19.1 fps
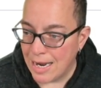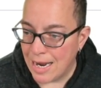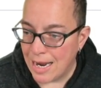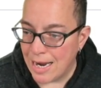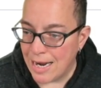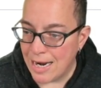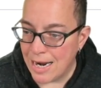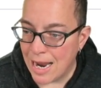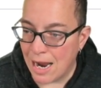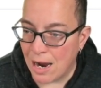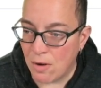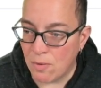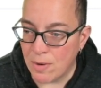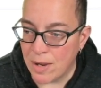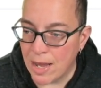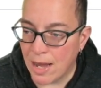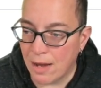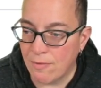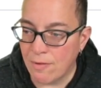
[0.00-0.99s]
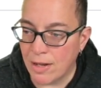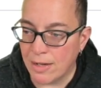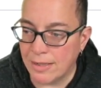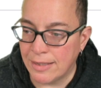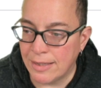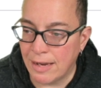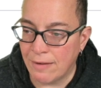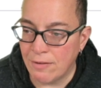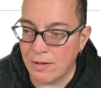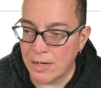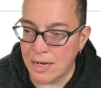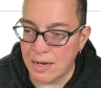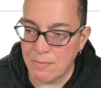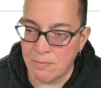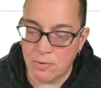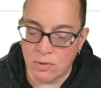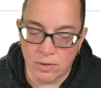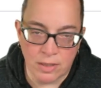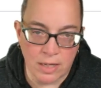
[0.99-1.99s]
and now we have that
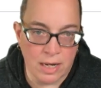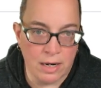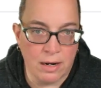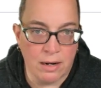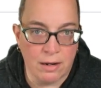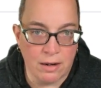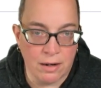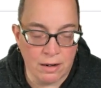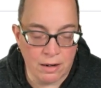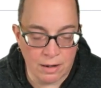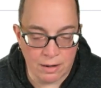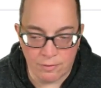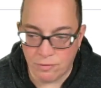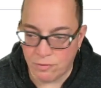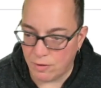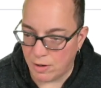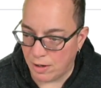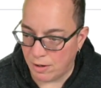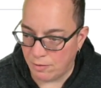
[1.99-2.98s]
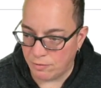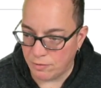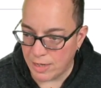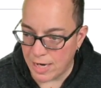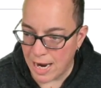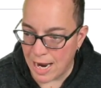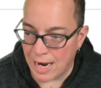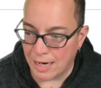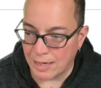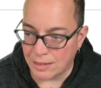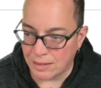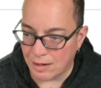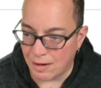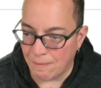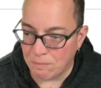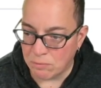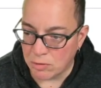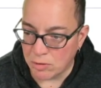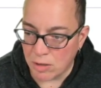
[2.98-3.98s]
17% of, of tax
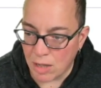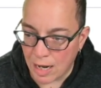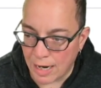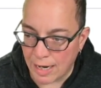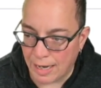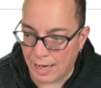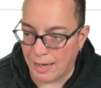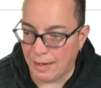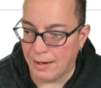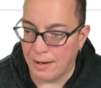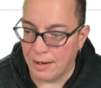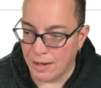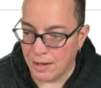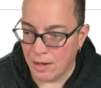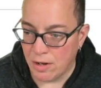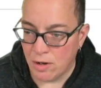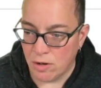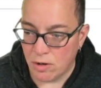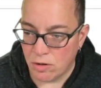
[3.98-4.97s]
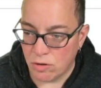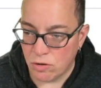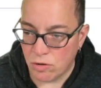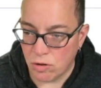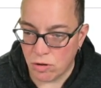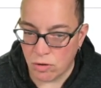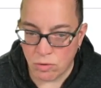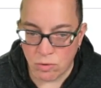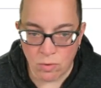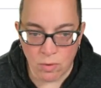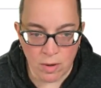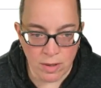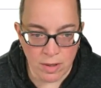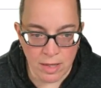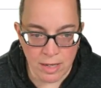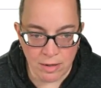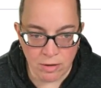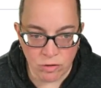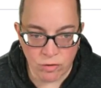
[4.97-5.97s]
applying to
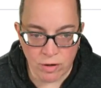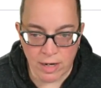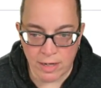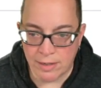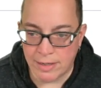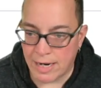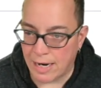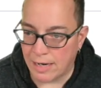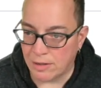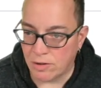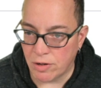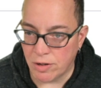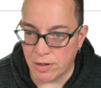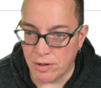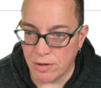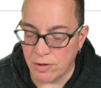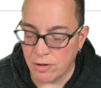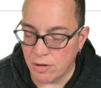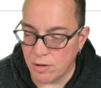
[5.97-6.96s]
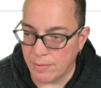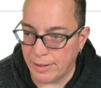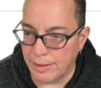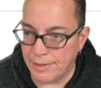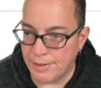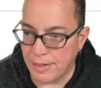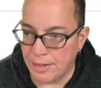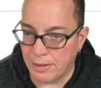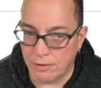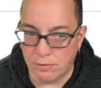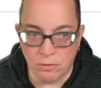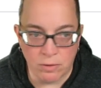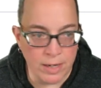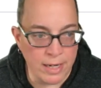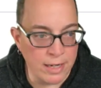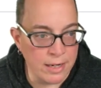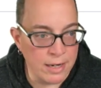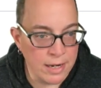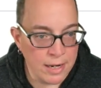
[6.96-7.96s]
this transaction, to my sale of
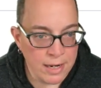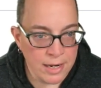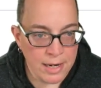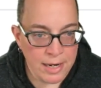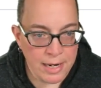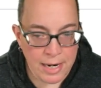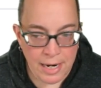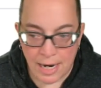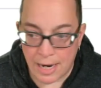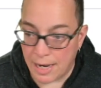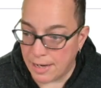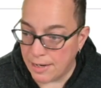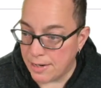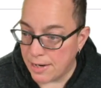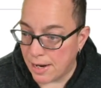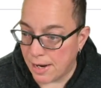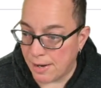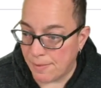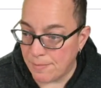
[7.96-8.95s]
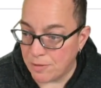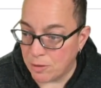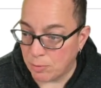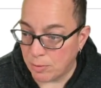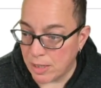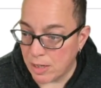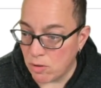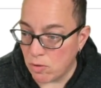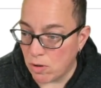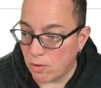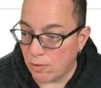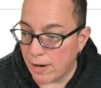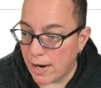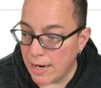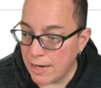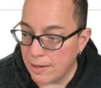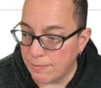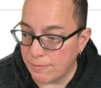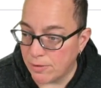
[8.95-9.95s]
weed. And um, it's pretty cool,
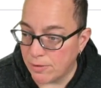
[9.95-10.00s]
right?